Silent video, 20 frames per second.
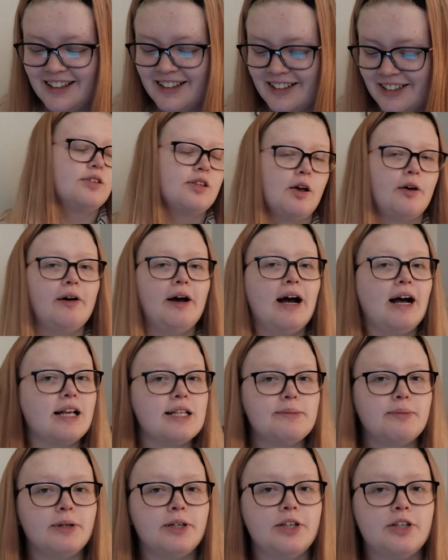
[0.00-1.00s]
So
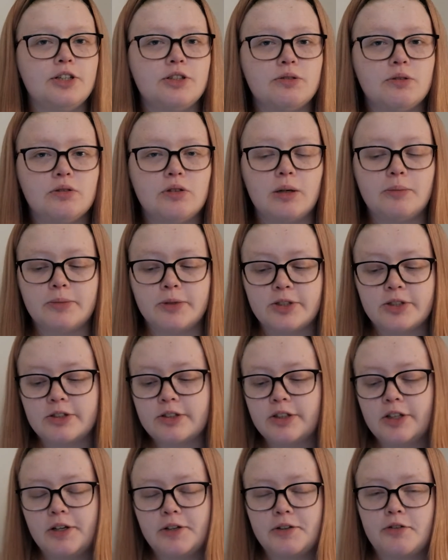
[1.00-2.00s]
as per usual, I'm just
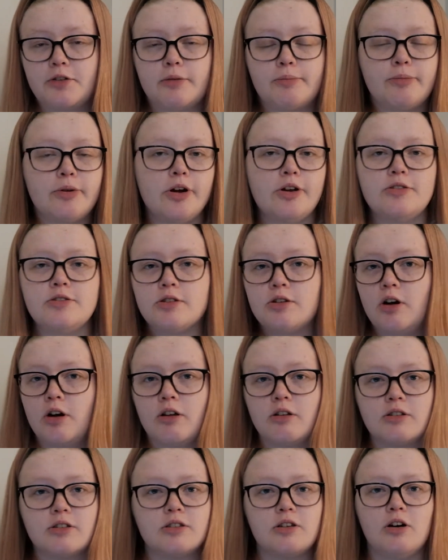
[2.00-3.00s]
going to go through the pros and
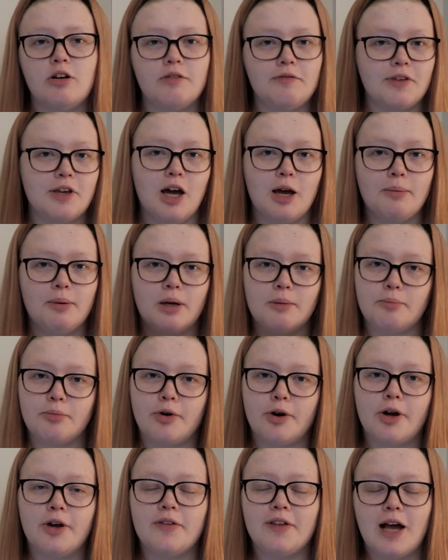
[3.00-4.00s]
cons of the iPad
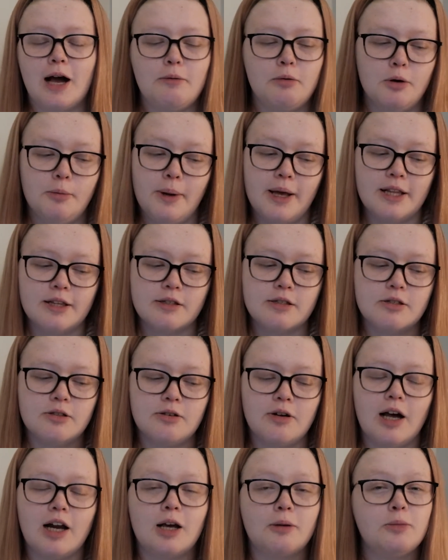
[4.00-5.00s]
Pro, the Apple Pencil,
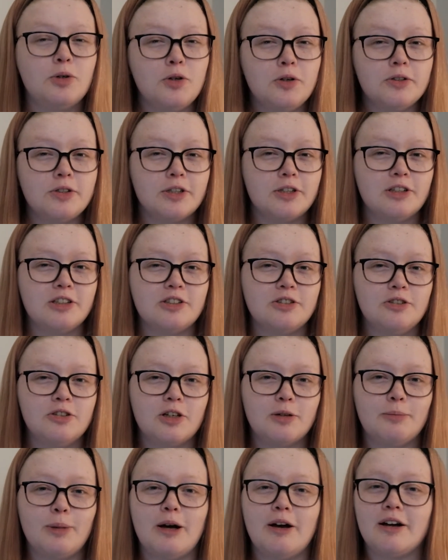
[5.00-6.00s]
and I'm also going to talk
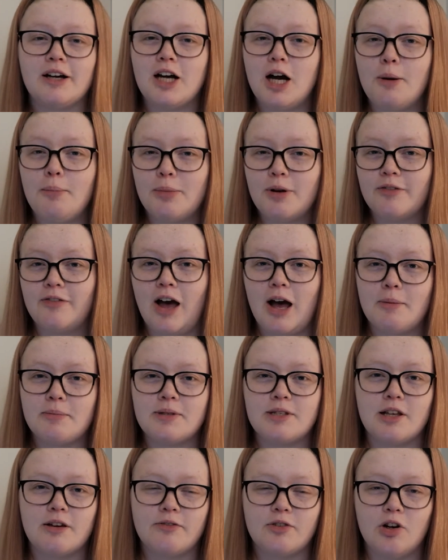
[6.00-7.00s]
about a couple of
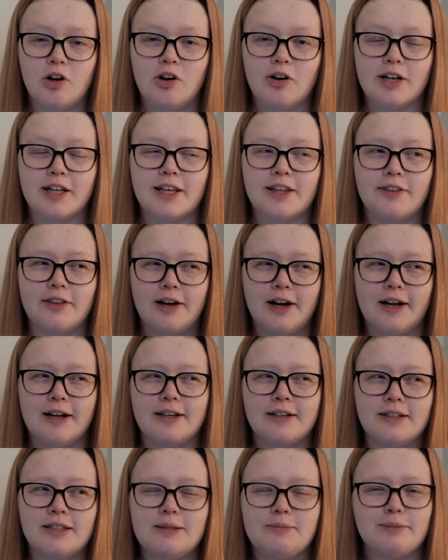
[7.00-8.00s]
apps that I've got on it that
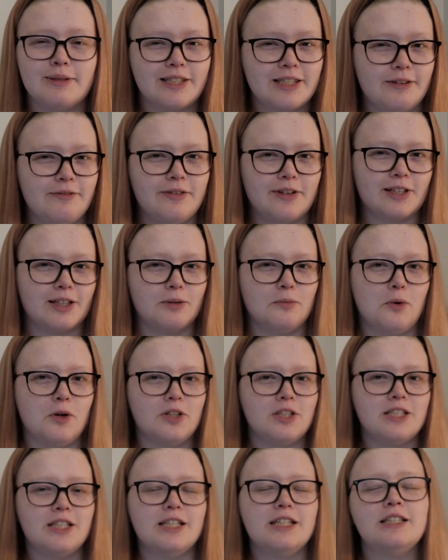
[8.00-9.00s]
I specifically
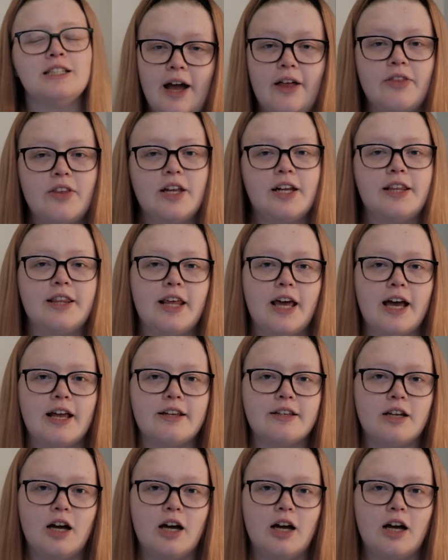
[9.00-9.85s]
wanted, and then at the end